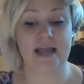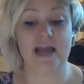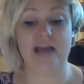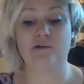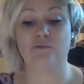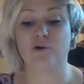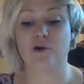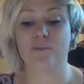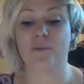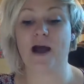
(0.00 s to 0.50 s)

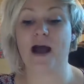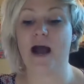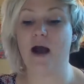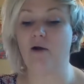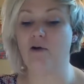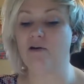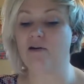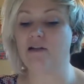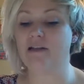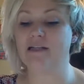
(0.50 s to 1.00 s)
and we're
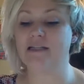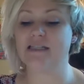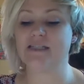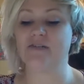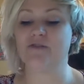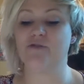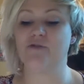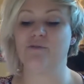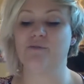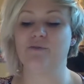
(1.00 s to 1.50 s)
powerless
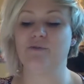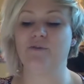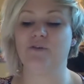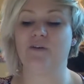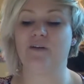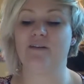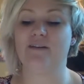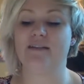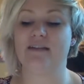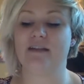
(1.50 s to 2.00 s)
to remove
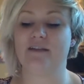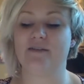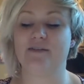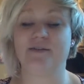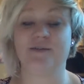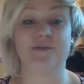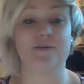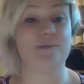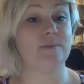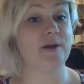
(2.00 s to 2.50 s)
ourselves
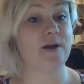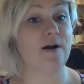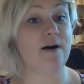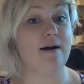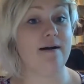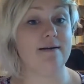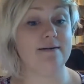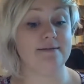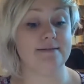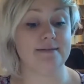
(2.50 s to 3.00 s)
from the
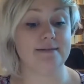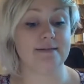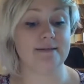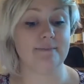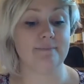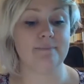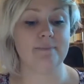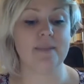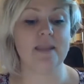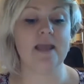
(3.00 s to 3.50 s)
cause.
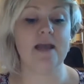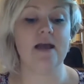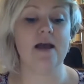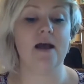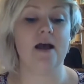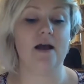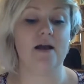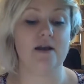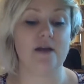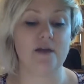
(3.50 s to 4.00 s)

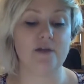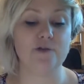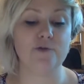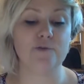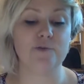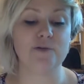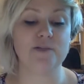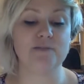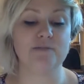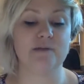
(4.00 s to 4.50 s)
Another
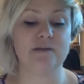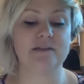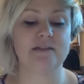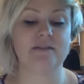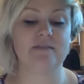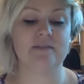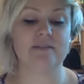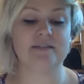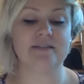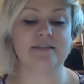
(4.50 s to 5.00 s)

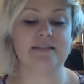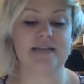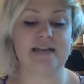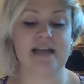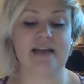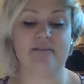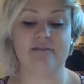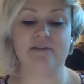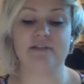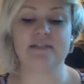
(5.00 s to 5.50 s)
perspective is that
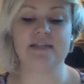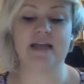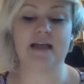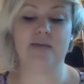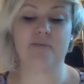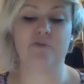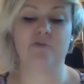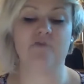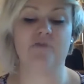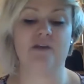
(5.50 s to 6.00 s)
every
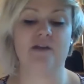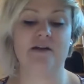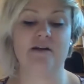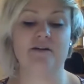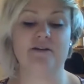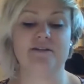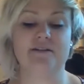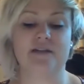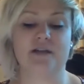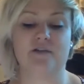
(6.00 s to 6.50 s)
time we find
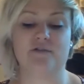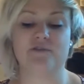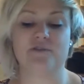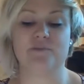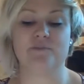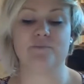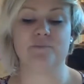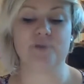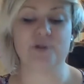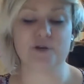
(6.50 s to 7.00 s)
ourselves
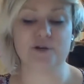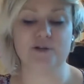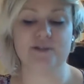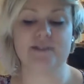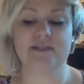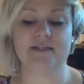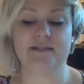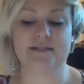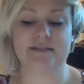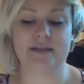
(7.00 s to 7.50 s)
immersed
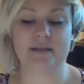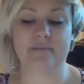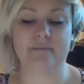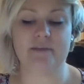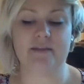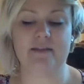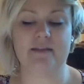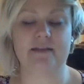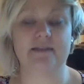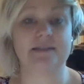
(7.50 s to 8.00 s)
in
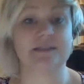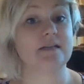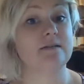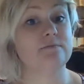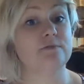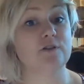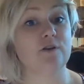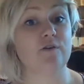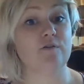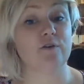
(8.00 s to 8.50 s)
something that
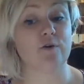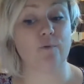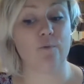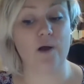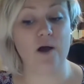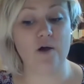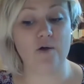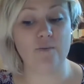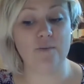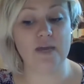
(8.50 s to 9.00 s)
seems
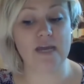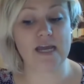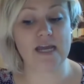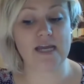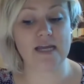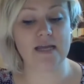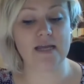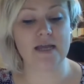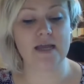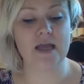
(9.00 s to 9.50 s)

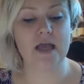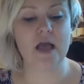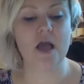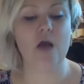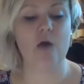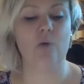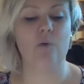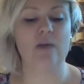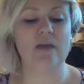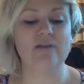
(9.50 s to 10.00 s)
overwhelming,
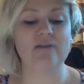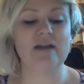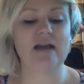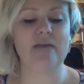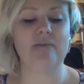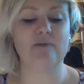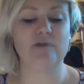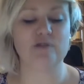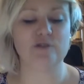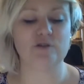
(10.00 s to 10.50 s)
we have an
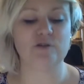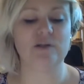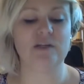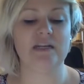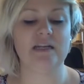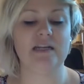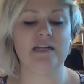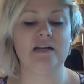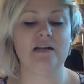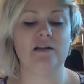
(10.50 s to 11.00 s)

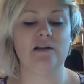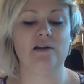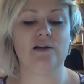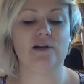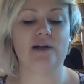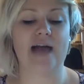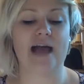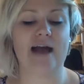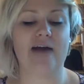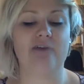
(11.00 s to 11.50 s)
opportunity to learn
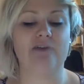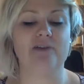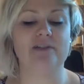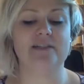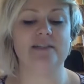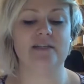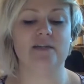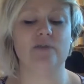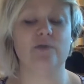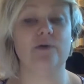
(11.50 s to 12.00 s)
how to
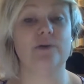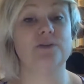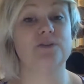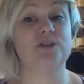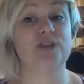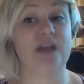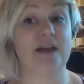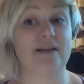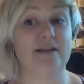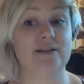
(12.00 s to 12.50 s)
deal with
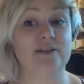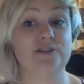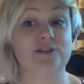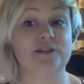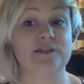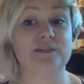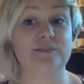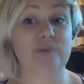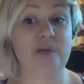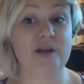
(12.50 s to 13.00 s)

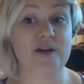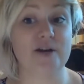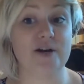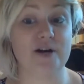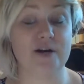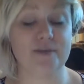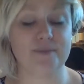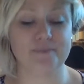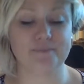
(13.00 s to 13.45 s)
challenges better.